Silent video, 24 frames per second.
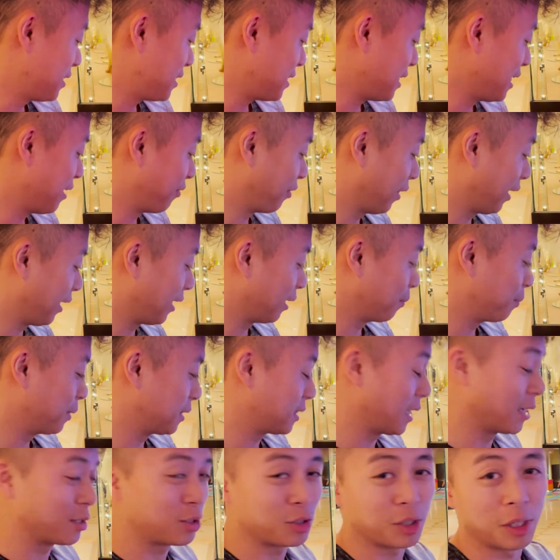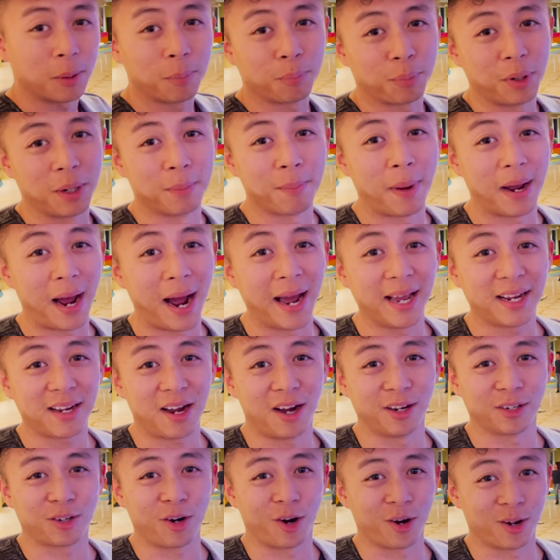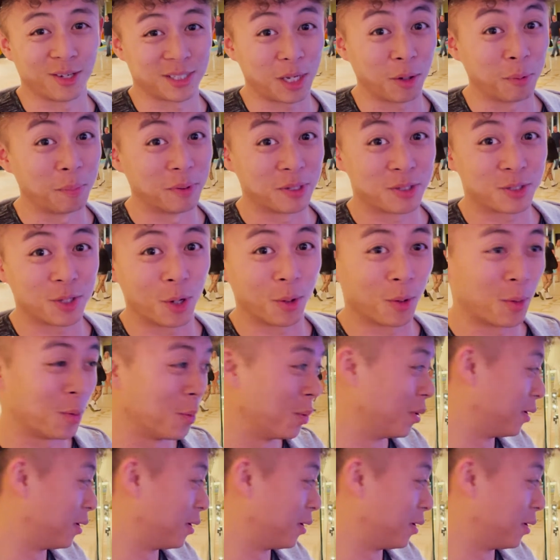see if they could potentially print my icon card because that would be so cool.